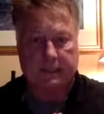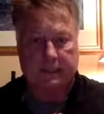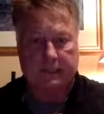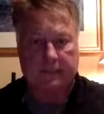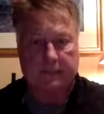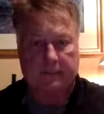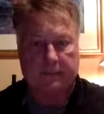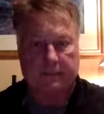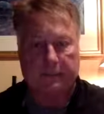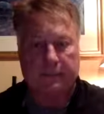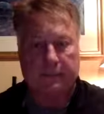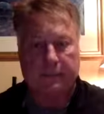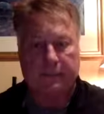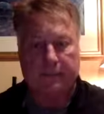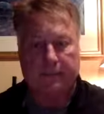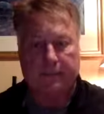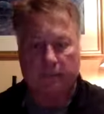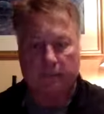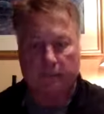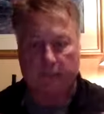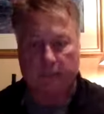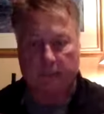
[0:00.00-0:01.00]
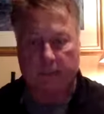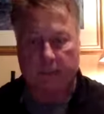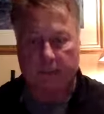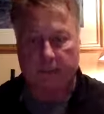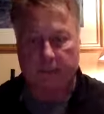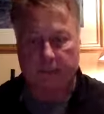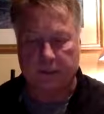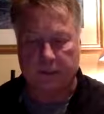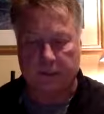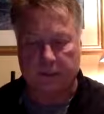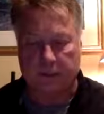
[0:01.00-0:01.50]
So we wanted
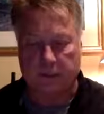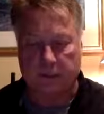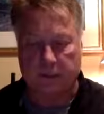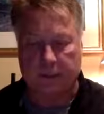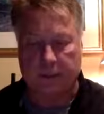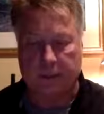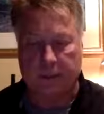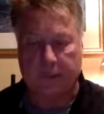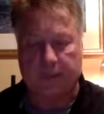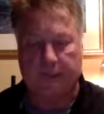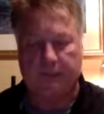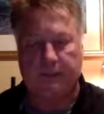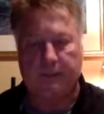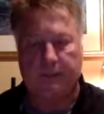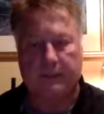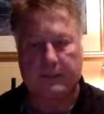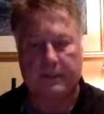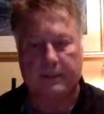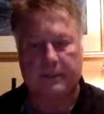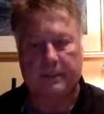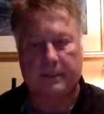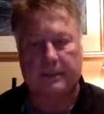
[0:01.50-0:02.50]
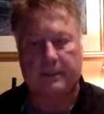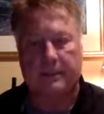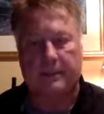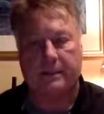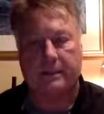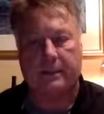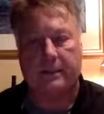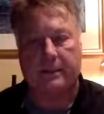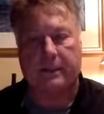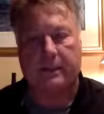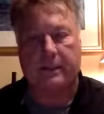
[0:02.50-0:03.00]
to look at that
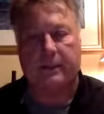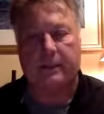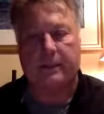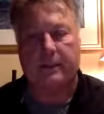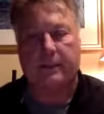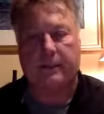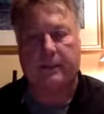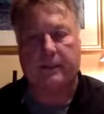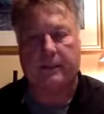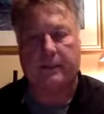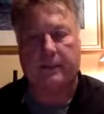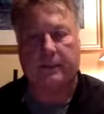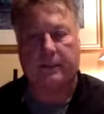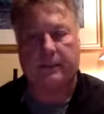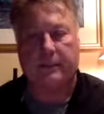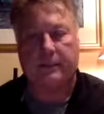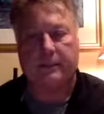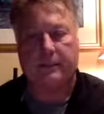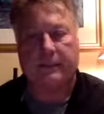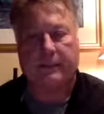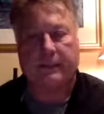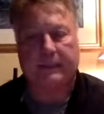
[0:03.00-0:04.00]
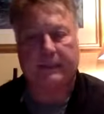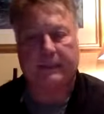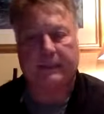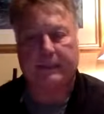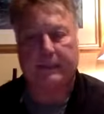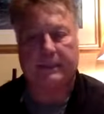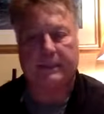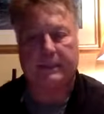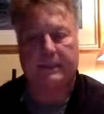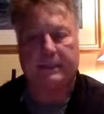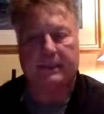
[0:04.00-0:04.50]
process, and so we spend a
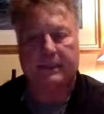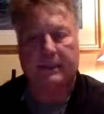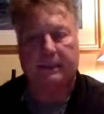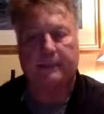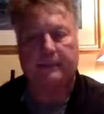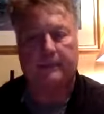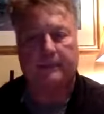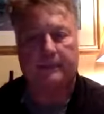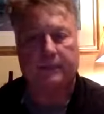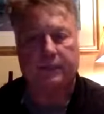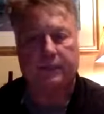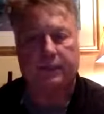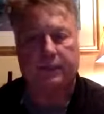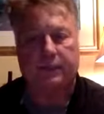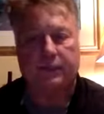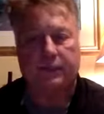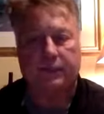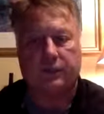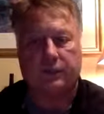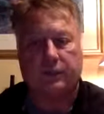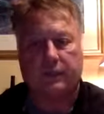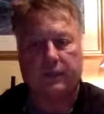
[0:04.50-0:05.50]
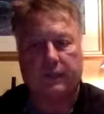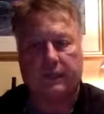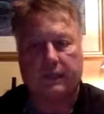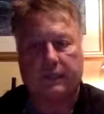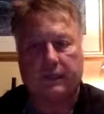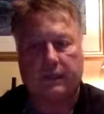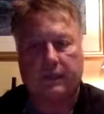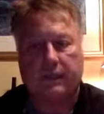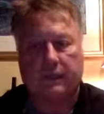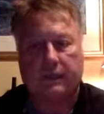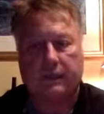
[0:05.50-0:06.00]
lot of time ensuring
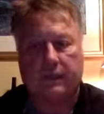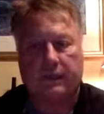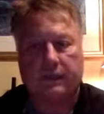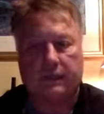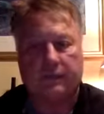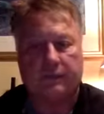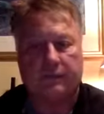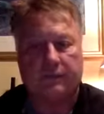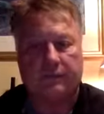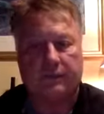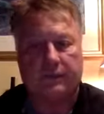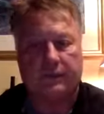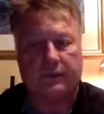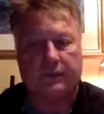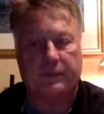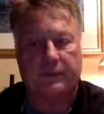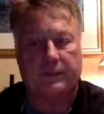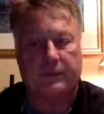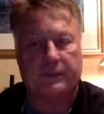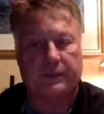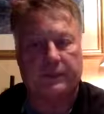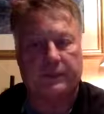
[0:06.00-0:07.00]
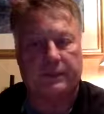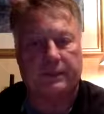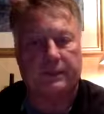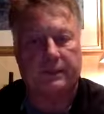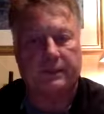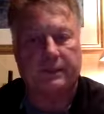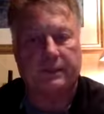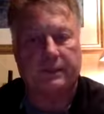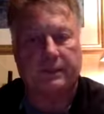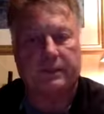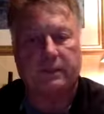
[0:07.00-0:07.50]
that our fruit is
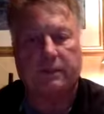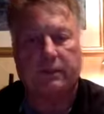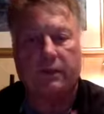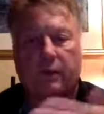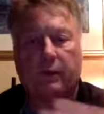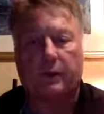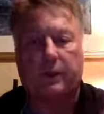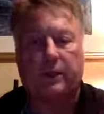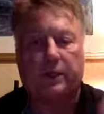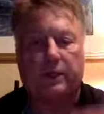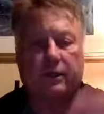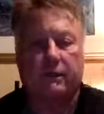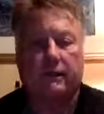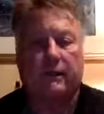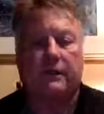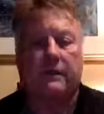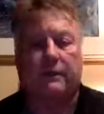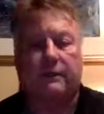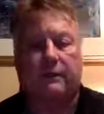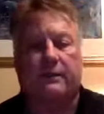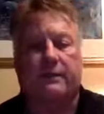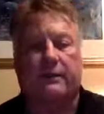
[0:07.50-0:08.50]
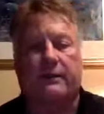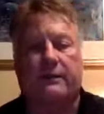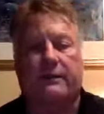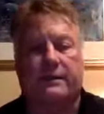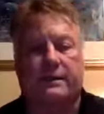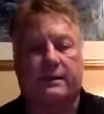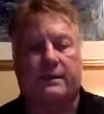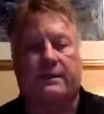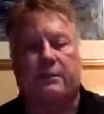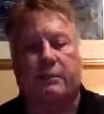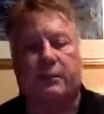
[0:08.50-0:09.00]
growing correctly throughout the
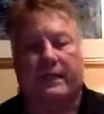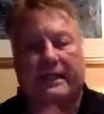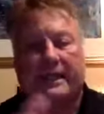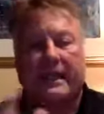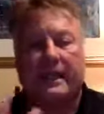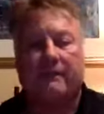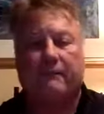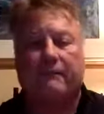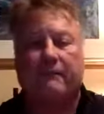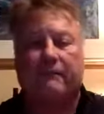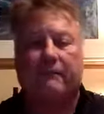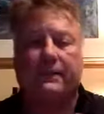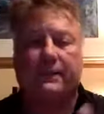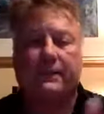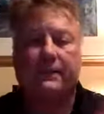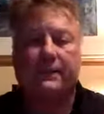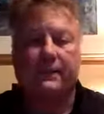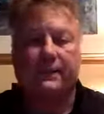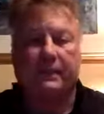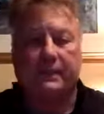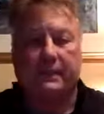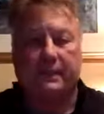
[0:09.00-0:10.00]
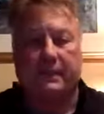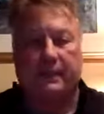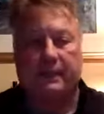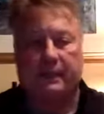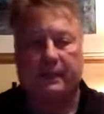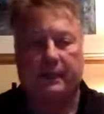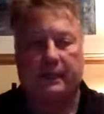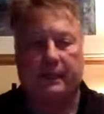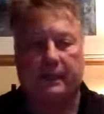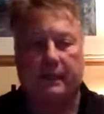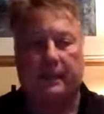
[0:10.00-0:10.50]
season. We can't fix it at the
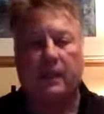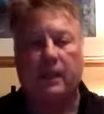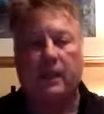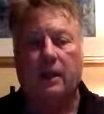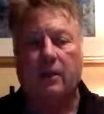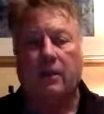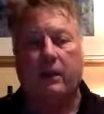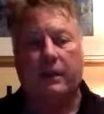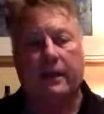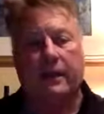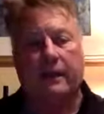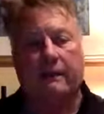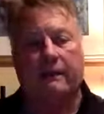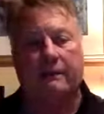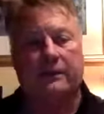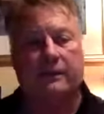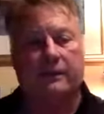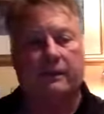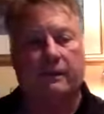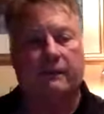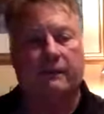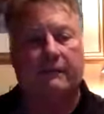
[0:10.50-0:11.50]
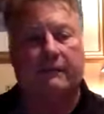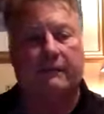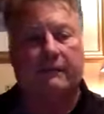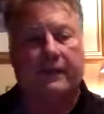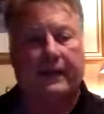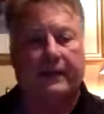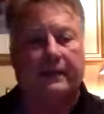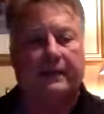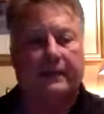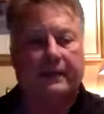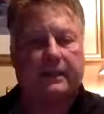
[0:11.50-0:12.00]
end. We have to
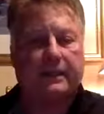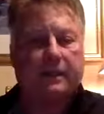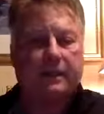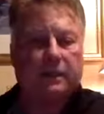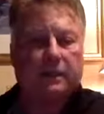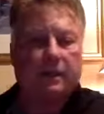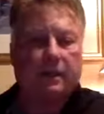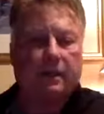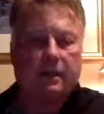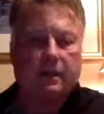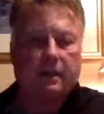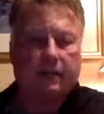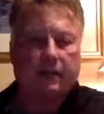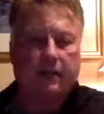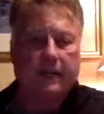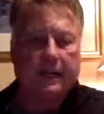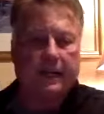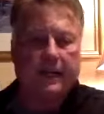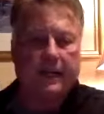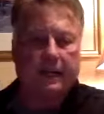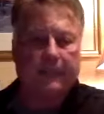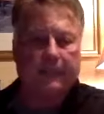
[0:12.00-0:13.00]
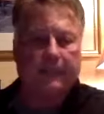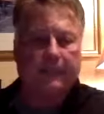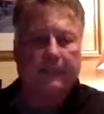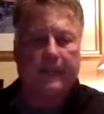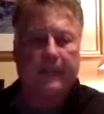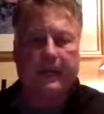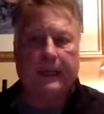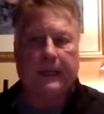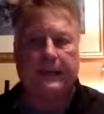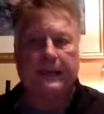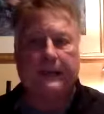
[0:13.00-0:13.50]
affect it along the way.
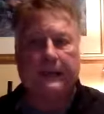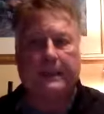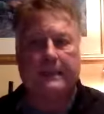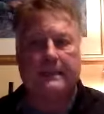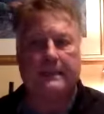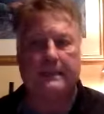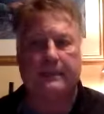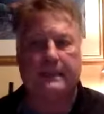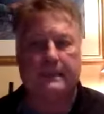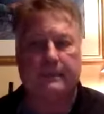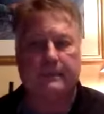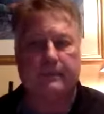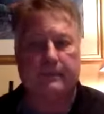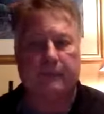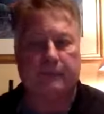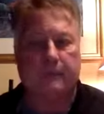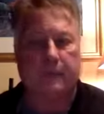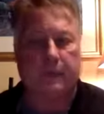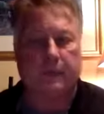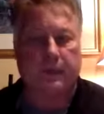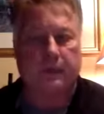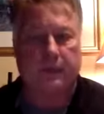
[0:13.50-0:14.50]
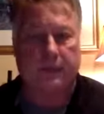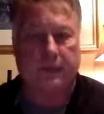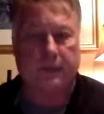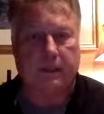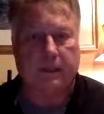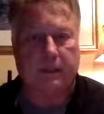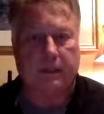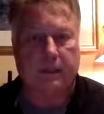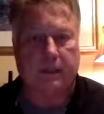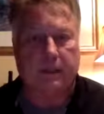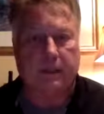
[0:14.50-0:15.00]
And that's the important
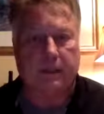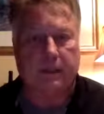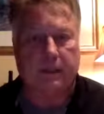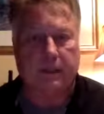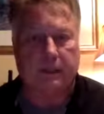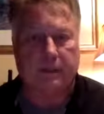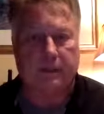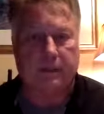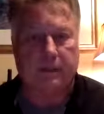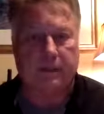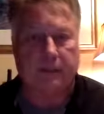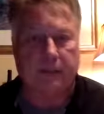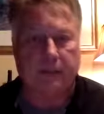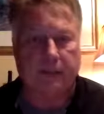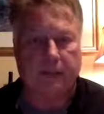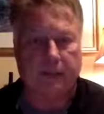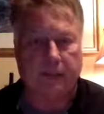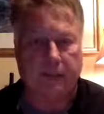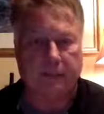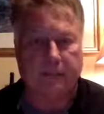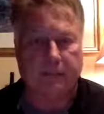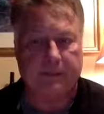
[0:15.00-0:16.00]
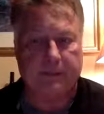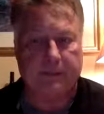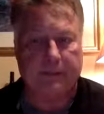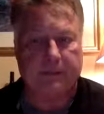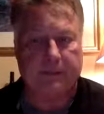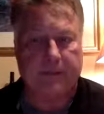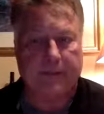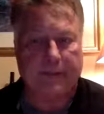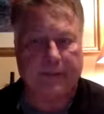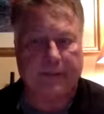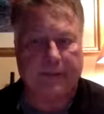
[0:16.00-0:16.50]
thing when it comes to our grapes, is
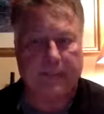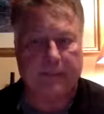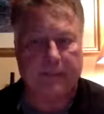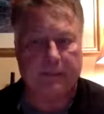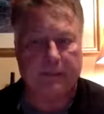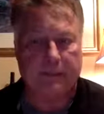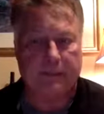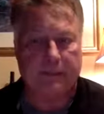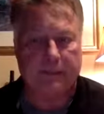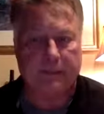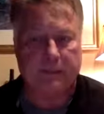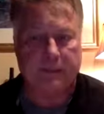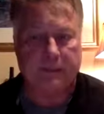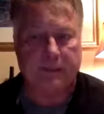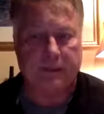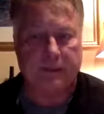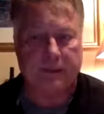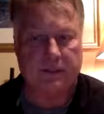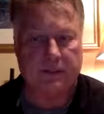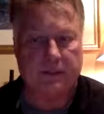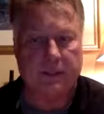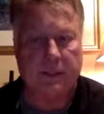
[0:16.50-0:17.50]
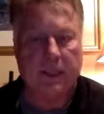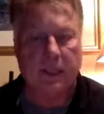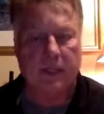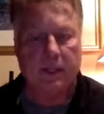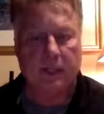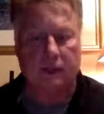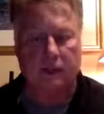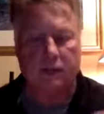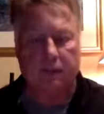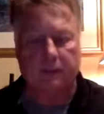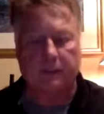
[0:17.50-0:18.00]
making those decisions,
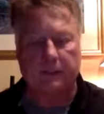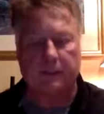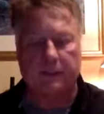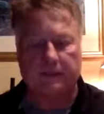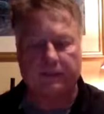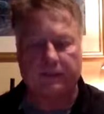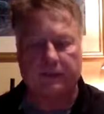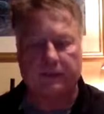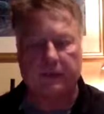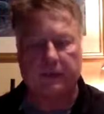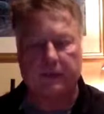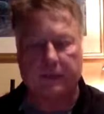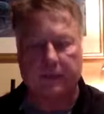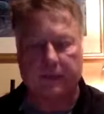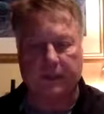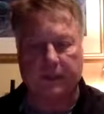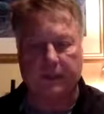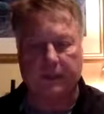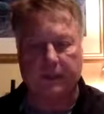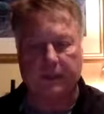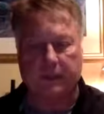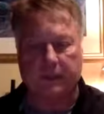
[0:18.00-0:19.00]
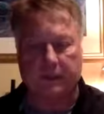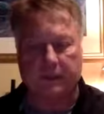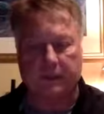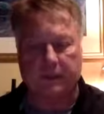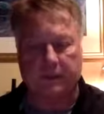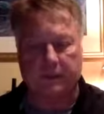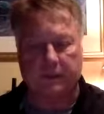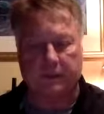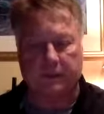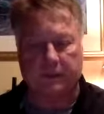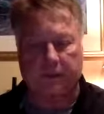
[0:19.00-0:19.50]
doing the farming, doing
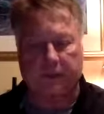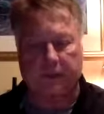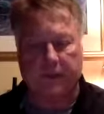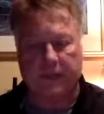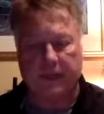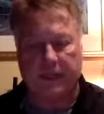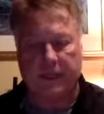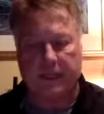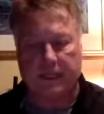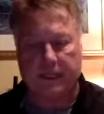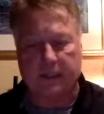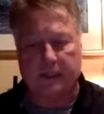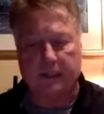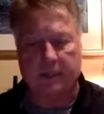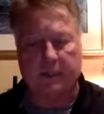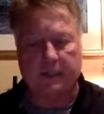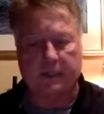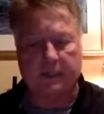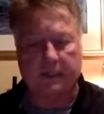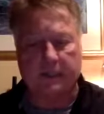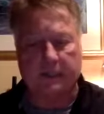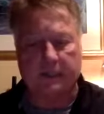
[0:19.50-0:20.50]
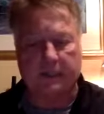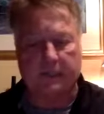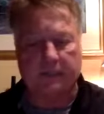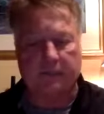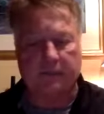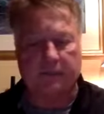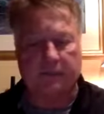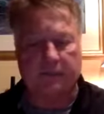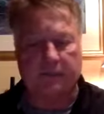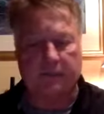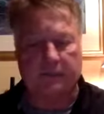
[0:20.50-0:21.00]
the thinning, doing the
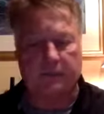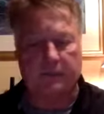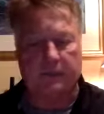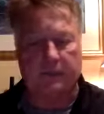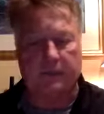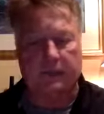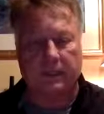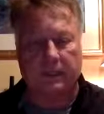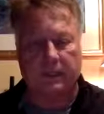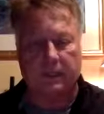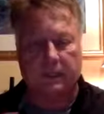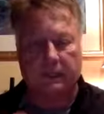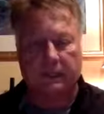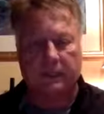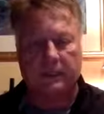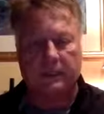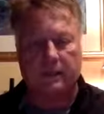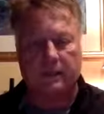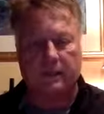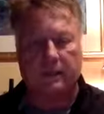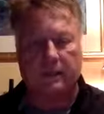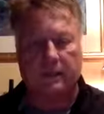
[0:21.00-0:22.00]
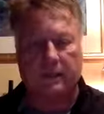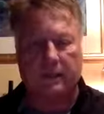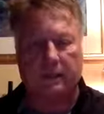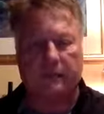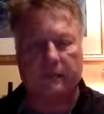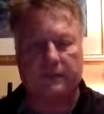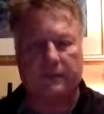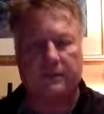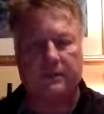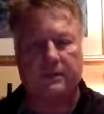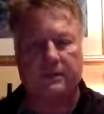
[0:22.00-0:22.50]
leafing, doing the cluster
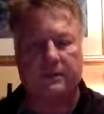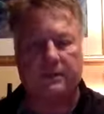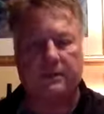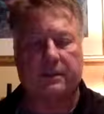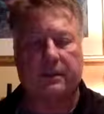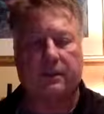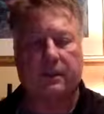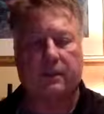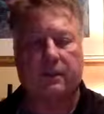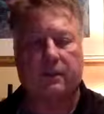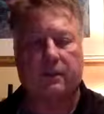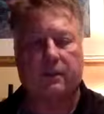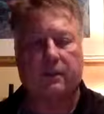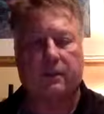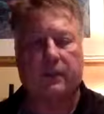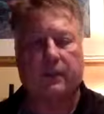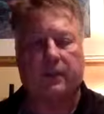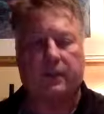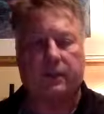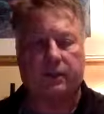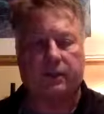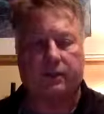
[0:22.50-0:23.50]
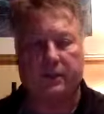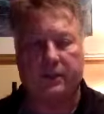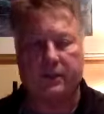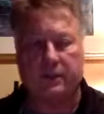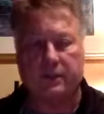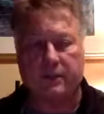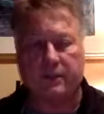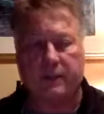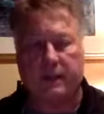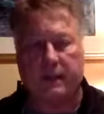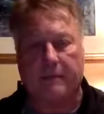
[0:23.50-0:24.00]
harvests along the way, the green
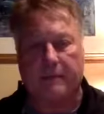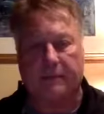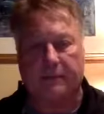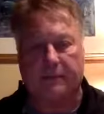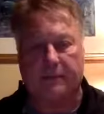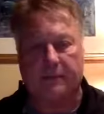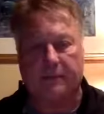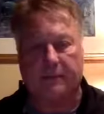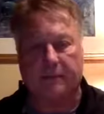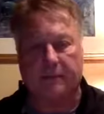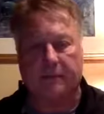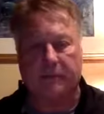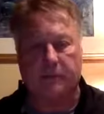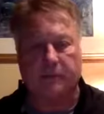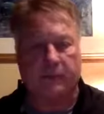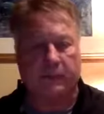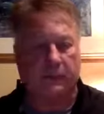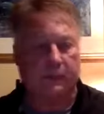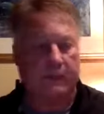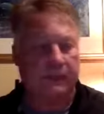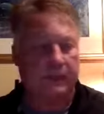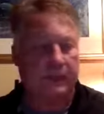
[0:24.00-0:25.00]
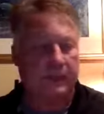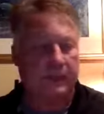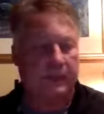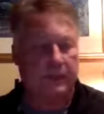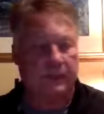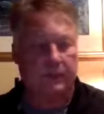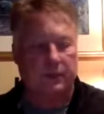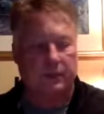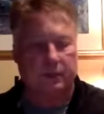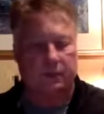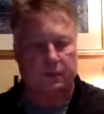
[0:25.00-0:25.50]
droppings, if you will,
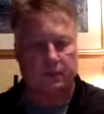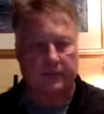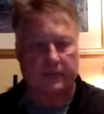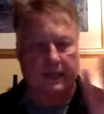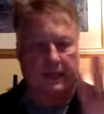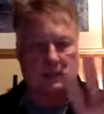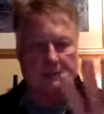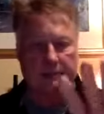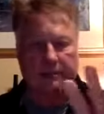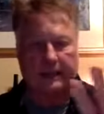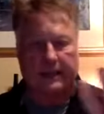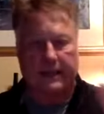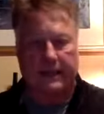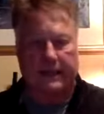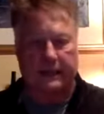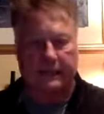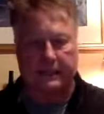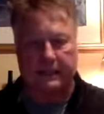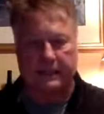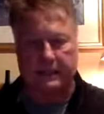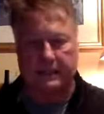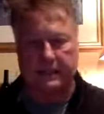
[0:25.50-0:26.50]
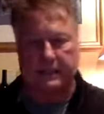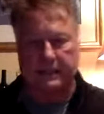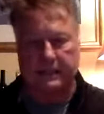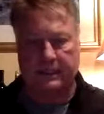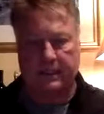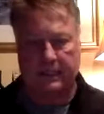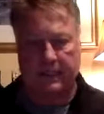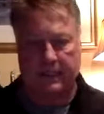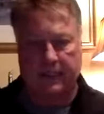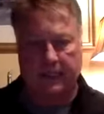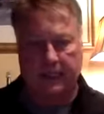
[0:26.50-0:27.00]
to create balance
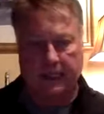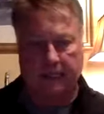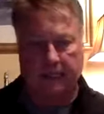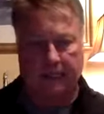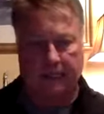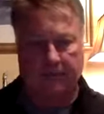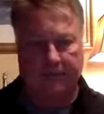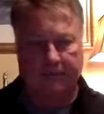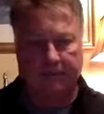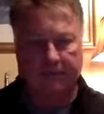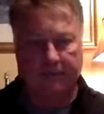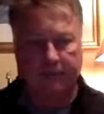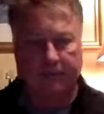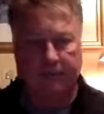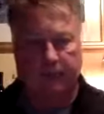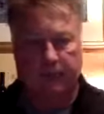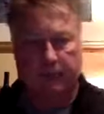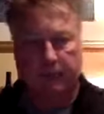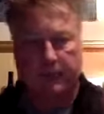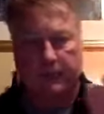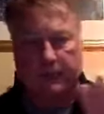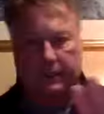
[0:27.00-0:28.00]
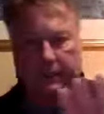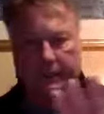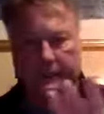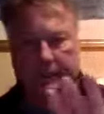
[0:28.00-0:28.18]
on that fruiting wire.